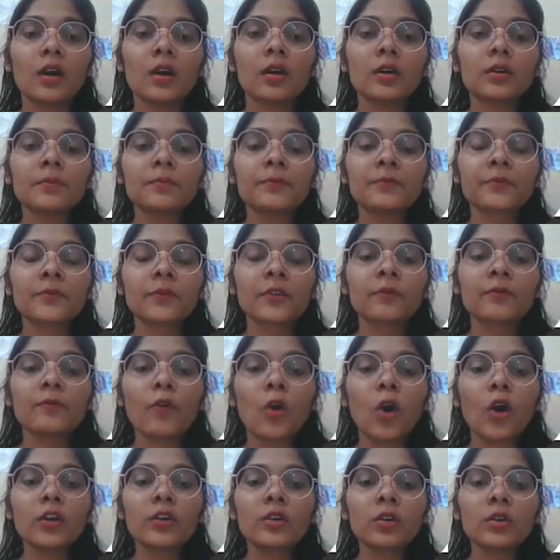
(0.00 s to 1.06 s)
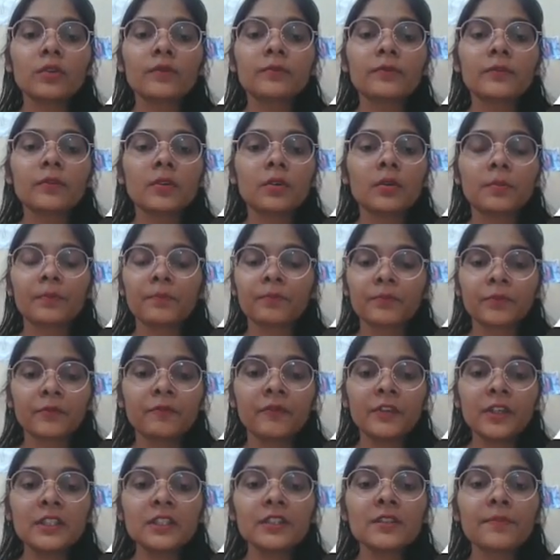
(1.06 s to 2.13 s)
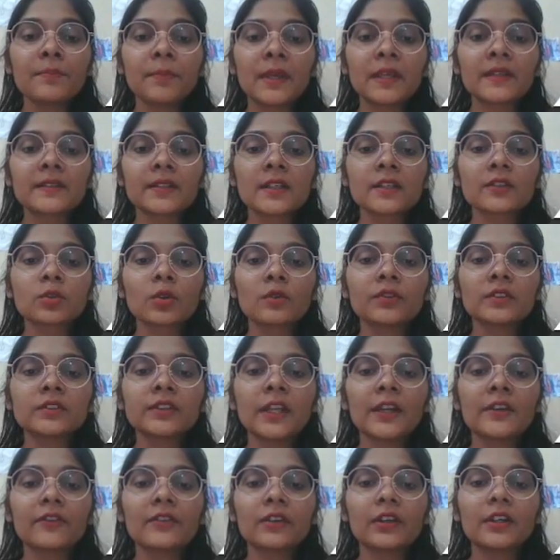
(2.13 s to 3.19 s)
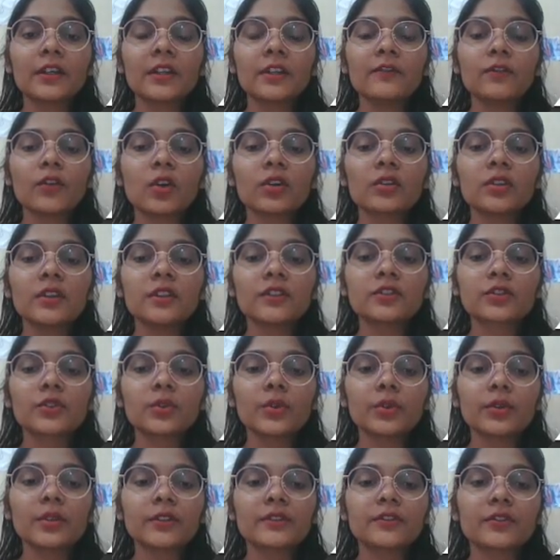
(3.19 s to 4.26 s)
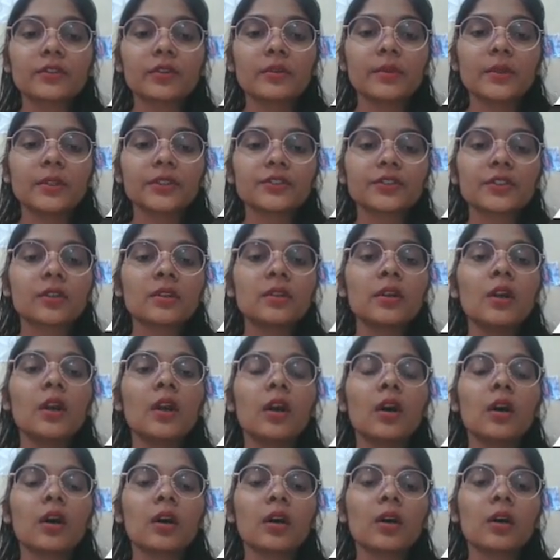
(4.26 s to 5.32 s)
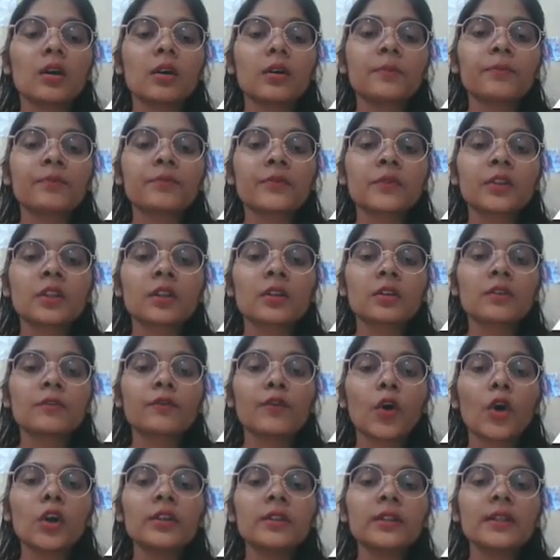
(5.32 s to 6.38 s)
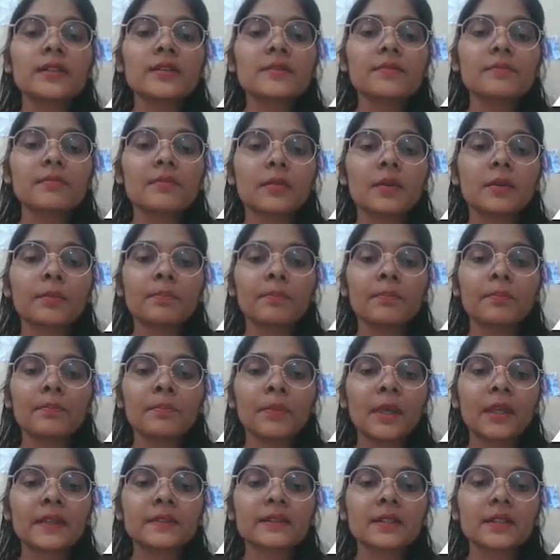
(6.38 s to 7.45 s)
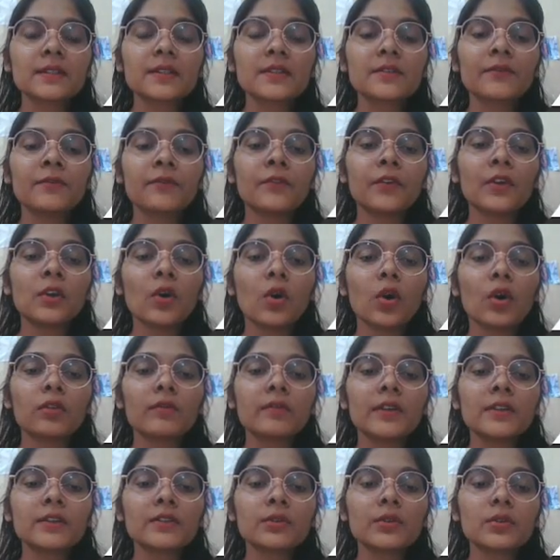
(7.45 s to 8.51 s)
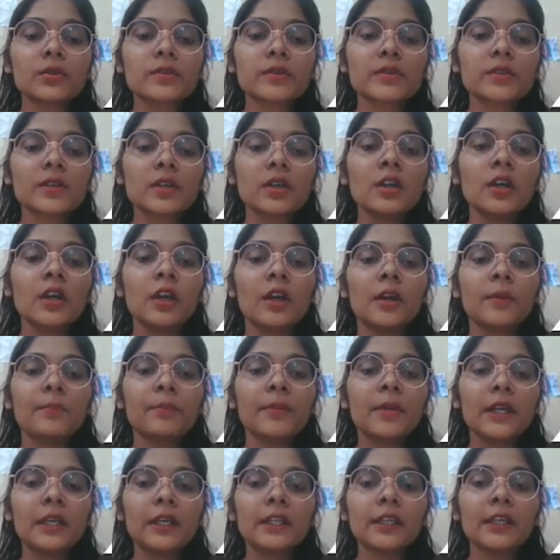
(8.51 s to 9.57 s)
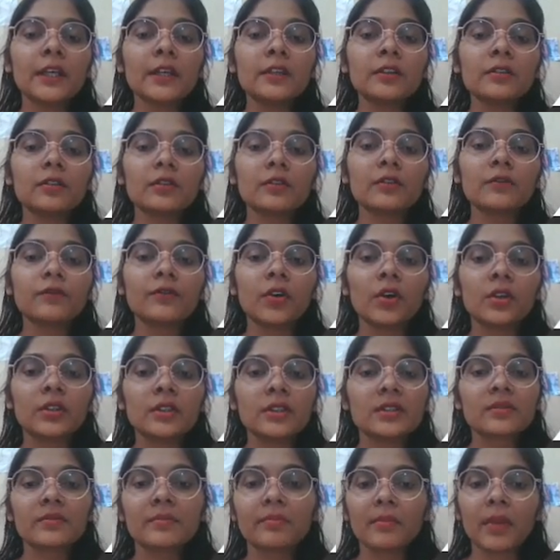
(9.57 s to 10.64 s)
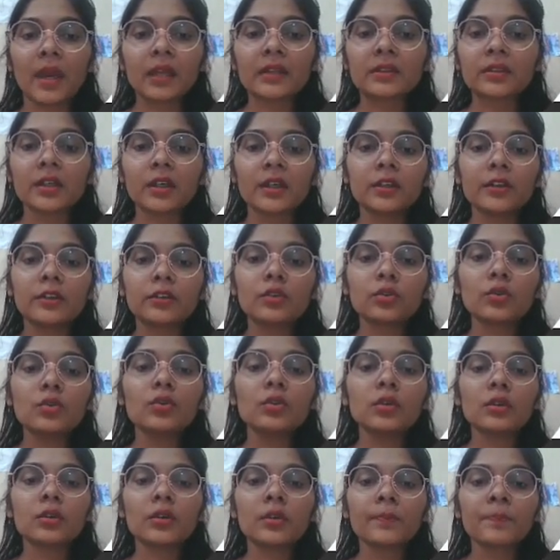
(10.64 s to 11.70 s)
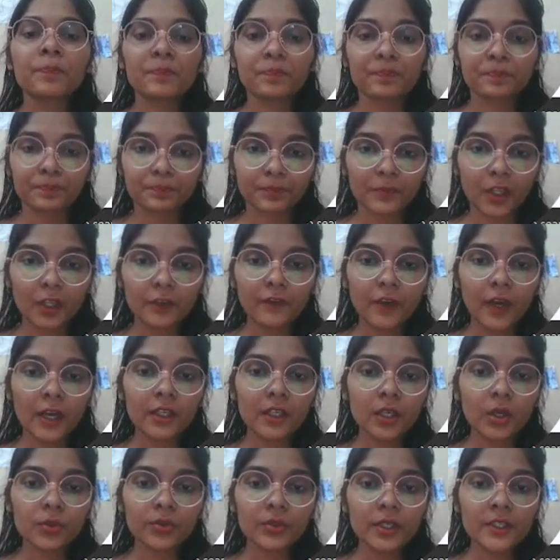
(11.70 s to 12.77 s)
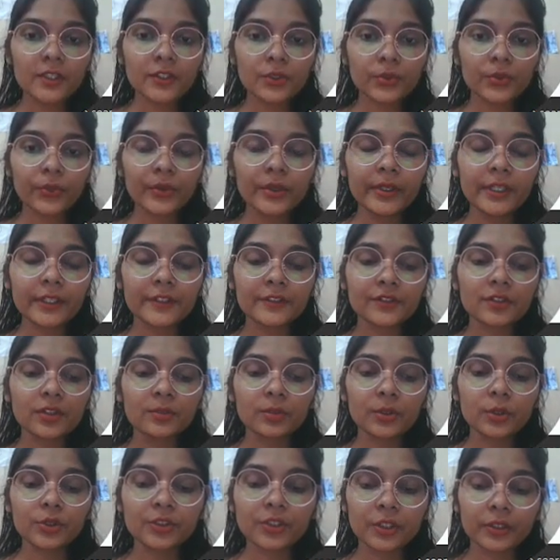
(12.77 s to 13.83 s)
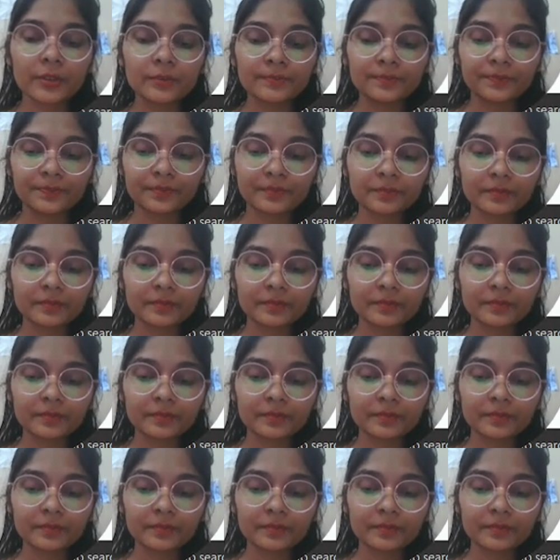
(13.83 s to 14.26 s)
um, what of which measures of the centrality for the skew distribution. For this measures, we always use the median for this method to find out the skew distribution.